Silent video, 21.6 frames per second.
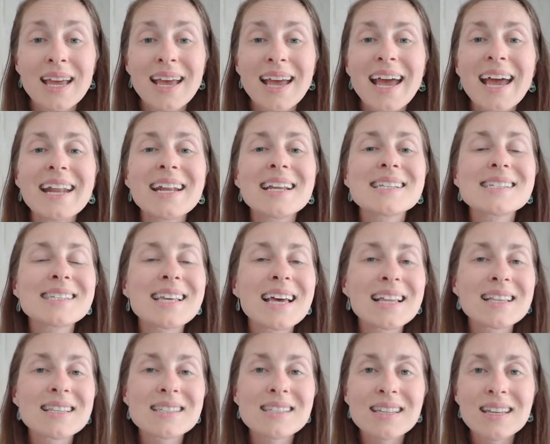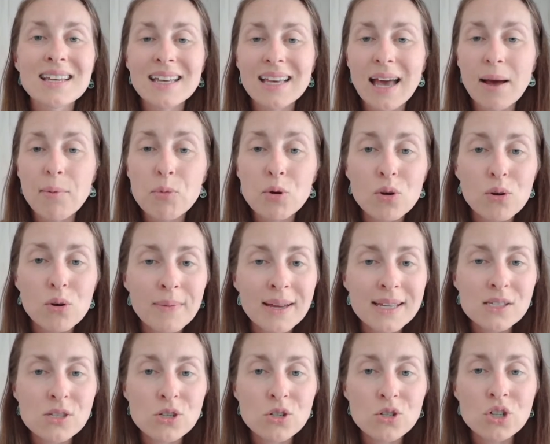And it sends chemical
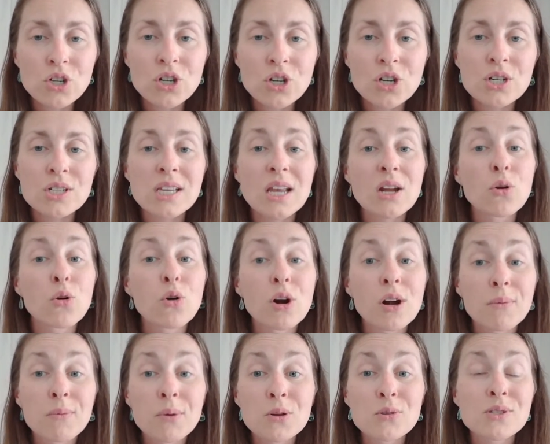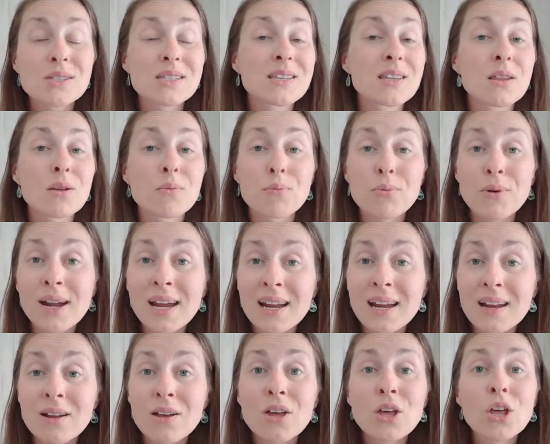messengers and hormones to the
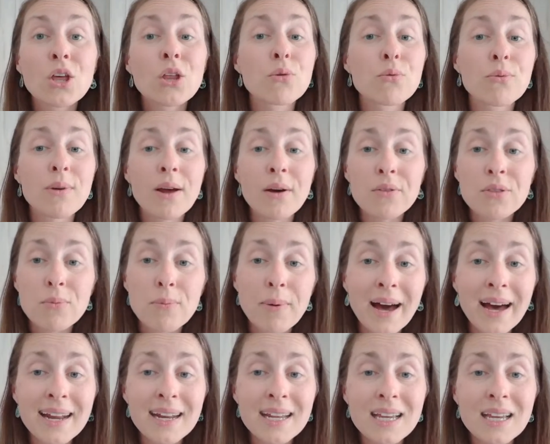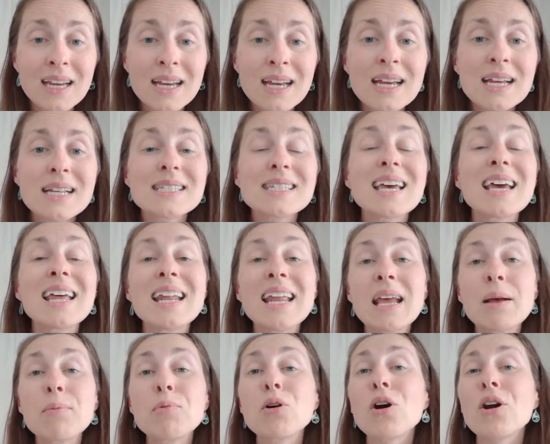brain throughout the body to
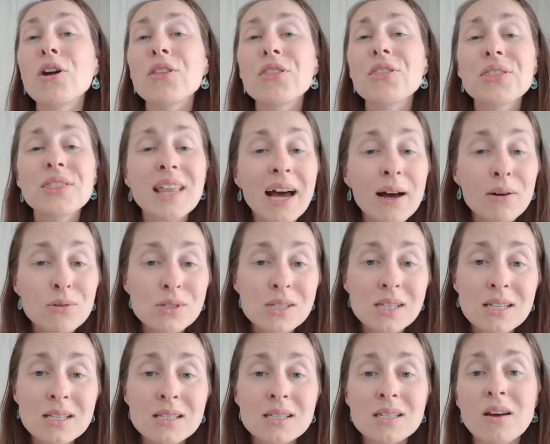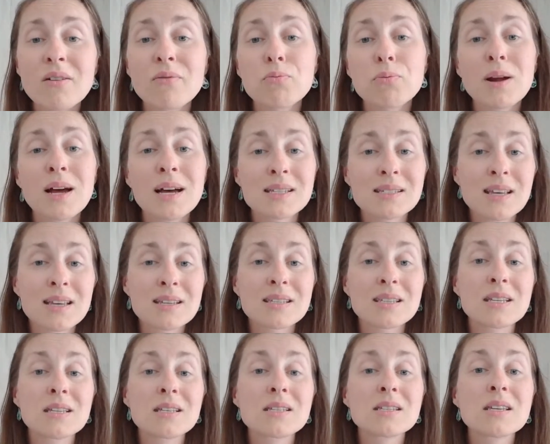enable our thousands of
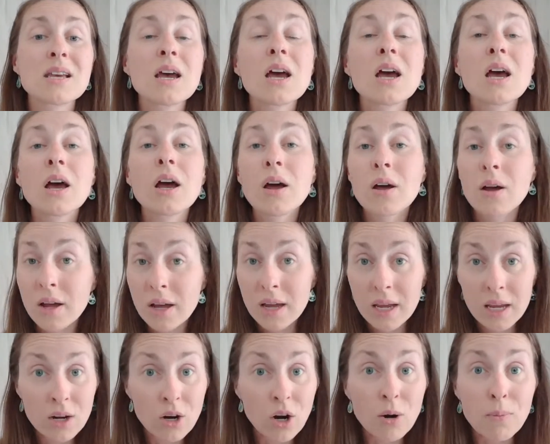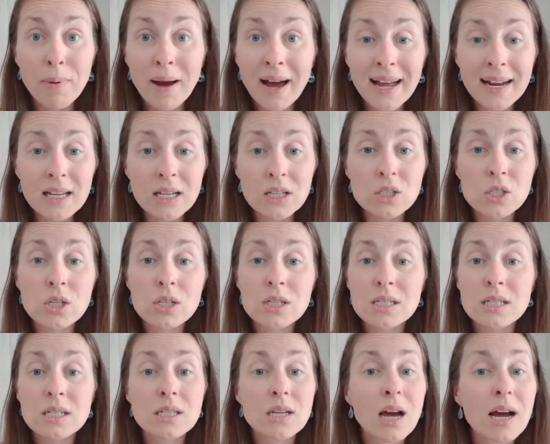processes in our body to
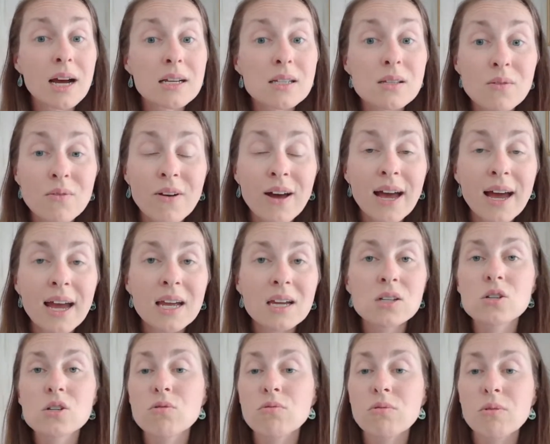detoxify, to